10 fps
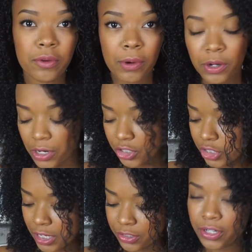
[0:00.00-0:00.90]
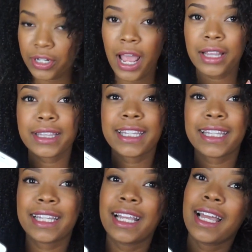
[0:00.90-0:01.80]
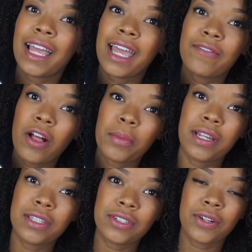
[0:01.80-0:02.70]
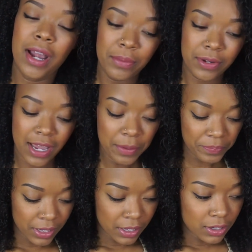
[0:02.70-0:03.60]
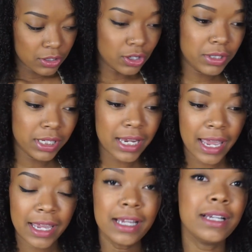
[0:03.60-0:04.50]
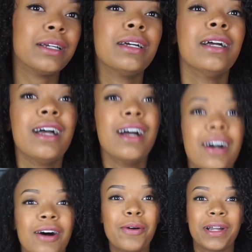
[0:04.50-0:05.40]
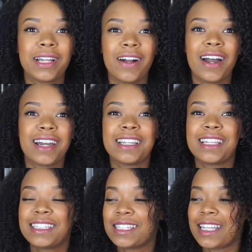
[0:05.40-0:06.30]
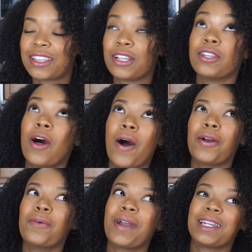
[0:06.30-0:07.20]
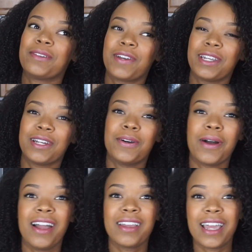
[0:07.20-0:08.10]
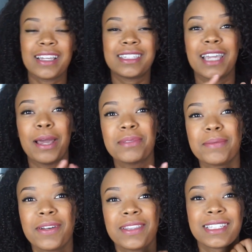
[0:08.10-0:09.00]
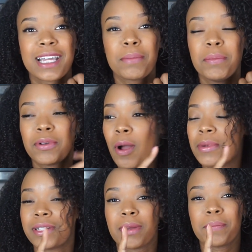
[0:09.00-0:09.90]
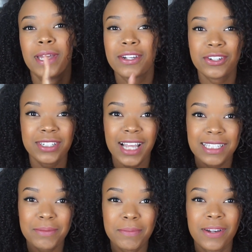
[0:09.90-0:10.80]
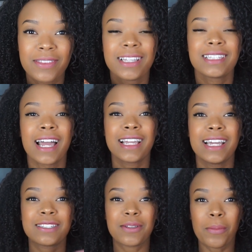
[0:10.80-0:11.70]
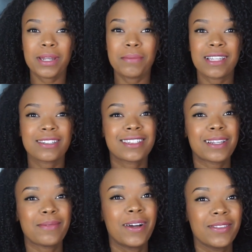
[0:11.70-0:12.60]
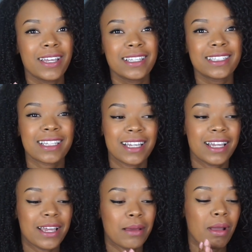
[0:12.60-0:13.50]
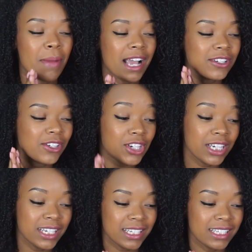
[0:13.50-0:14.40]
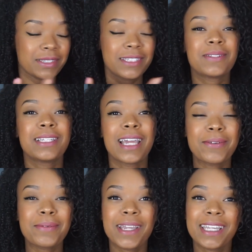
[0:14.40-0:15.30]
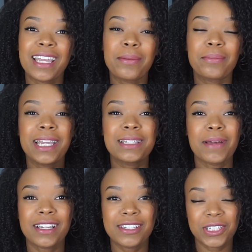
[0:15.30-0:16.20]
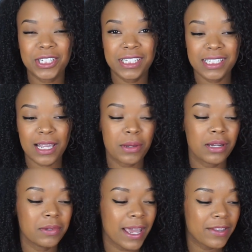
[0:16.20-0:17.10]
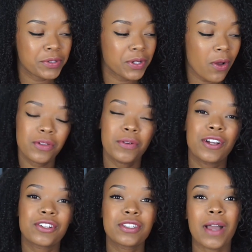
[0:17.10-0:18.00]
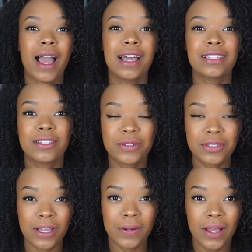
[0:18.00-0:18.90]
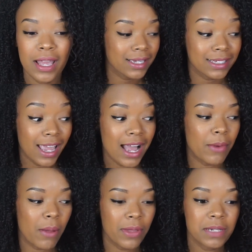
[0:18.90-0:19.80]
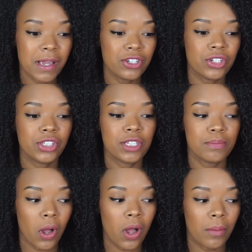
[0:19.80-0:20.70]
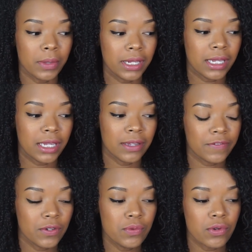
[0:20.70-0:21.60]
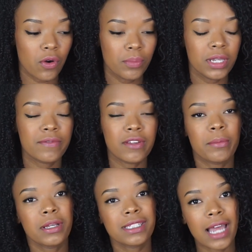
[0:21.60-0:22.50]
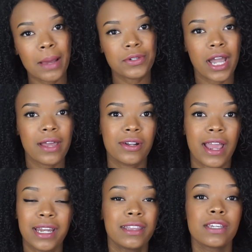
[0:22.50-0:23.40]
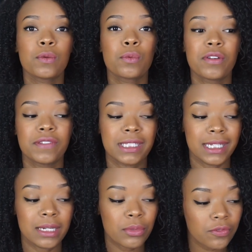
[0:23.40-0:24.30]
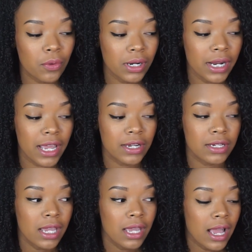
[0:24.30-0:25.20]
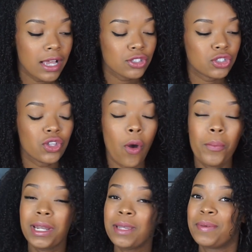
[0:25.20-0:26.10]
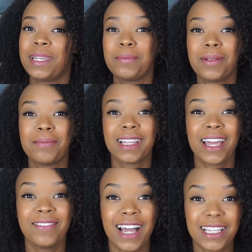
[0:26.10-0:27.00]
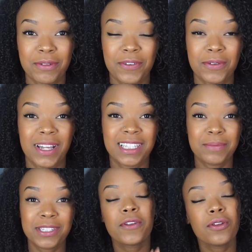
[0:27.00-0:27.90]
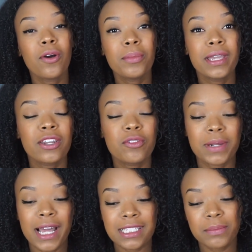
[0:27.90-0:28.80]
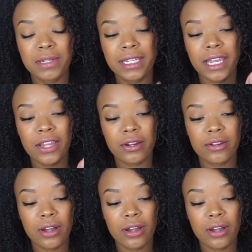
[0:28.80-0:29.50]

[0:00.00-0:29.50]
you want your question answered, follow me on Instagram, okay? So today, oh my god, this is like the long awaited video. I get DMs about this, I get people commenting on my pictures asking me about this, I get so many messages about this. My mac and cheese. So today we're making baked mac and cheese, and I'm gonna be answering all the questions as I do so. Yeah, my baked mac and cheese is bomb. Like, if you know me, if you have me on Snapchat or anything, you would have seen it before, and so many people in my life ask me for the recipe. So you know me and you've been asking me, here you